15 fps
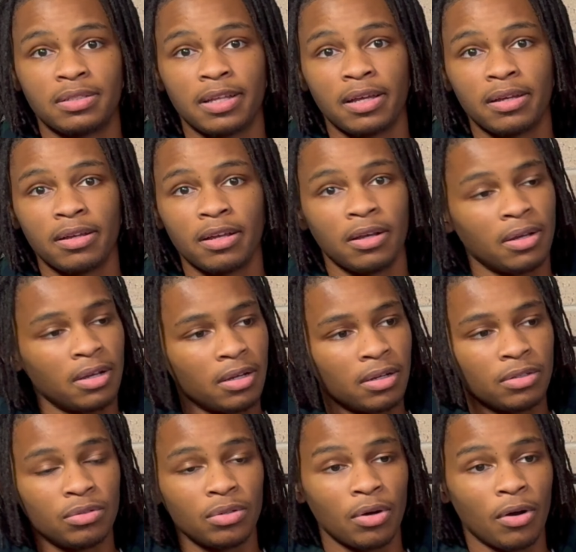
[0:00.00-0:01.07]
that,
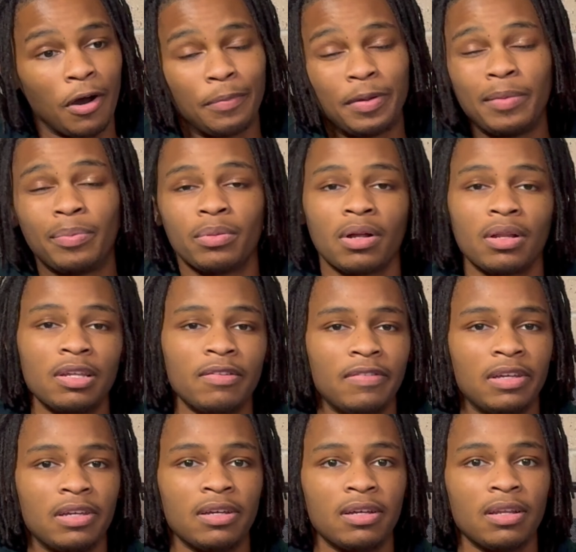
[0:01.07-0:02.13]
you know, our people are
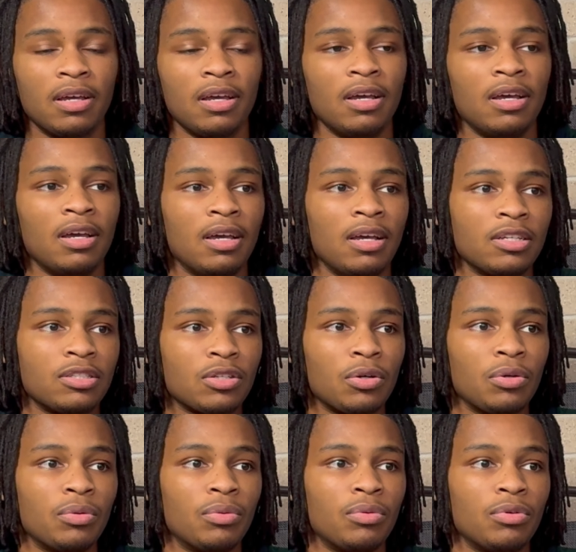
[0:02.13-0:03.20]
living in.
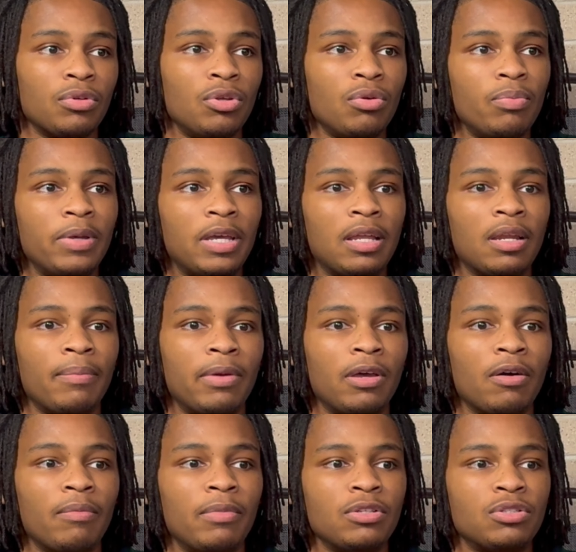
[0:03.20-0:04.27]
So you being a
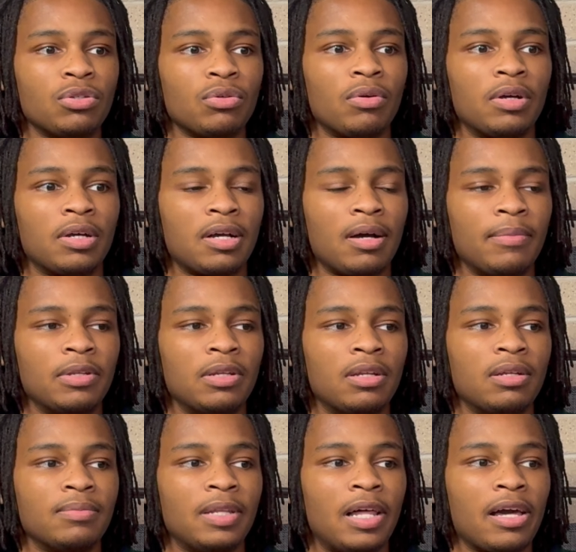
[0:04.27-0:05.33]
male mentor and coming
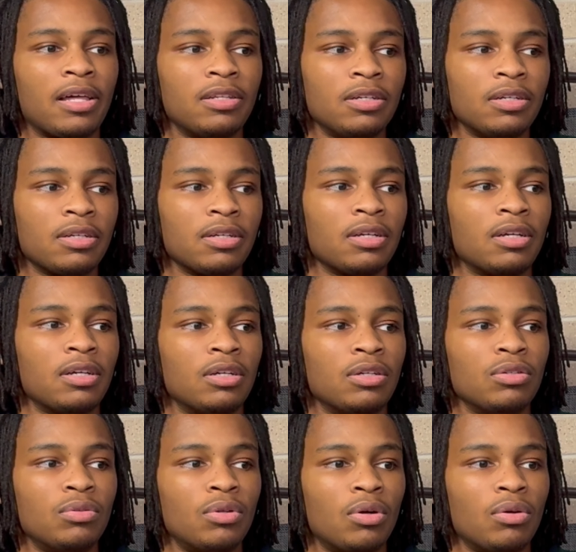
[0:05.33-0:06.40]
in like, look,
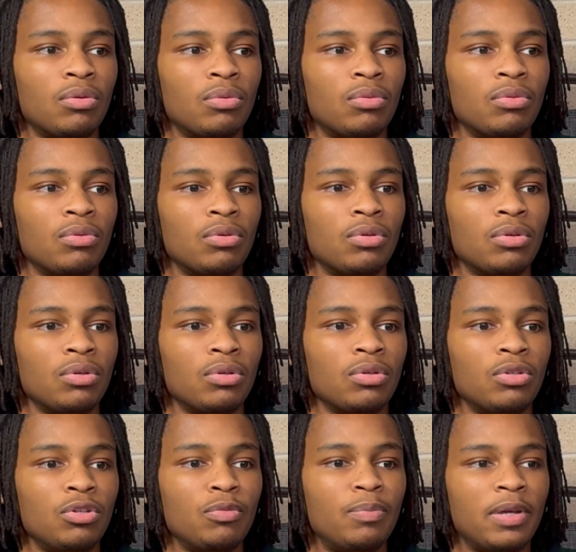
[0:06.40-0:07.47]
you know,
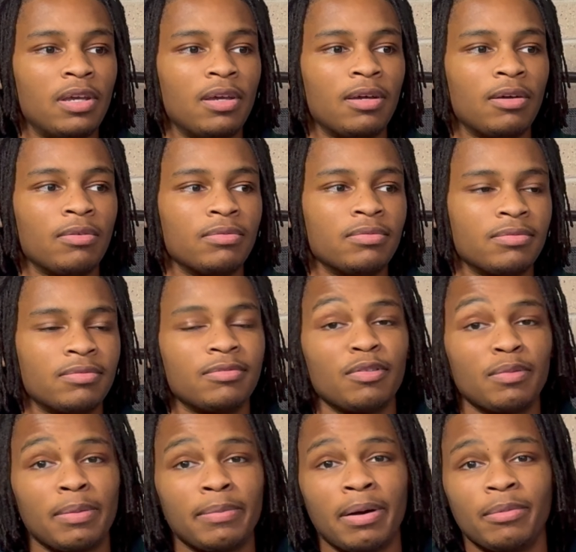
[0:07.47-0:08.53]
you being what
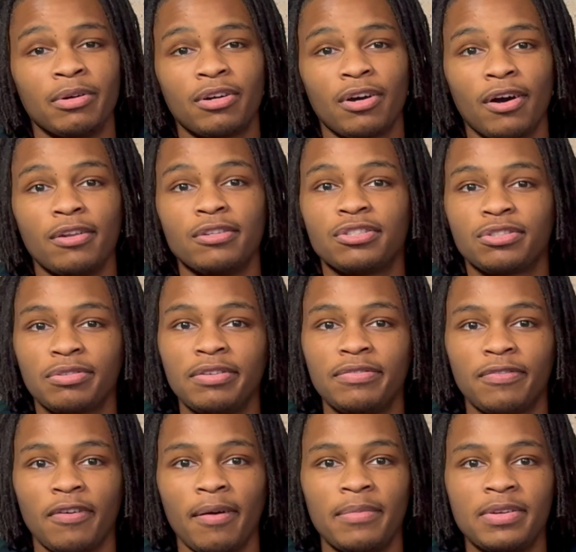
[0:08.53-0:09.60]
my mama call a street
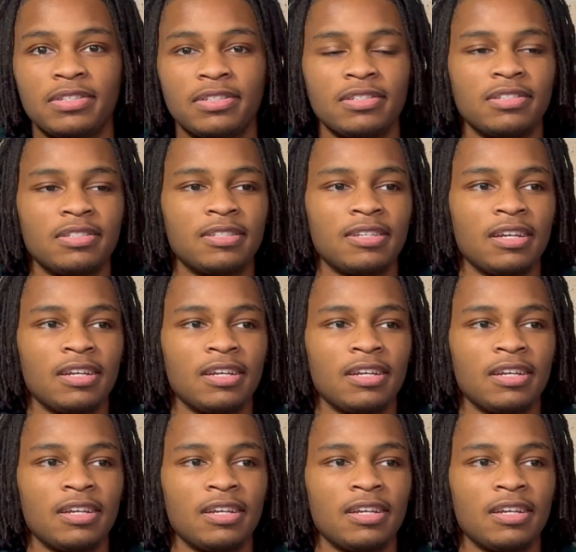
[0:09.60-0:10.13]
pharmacist,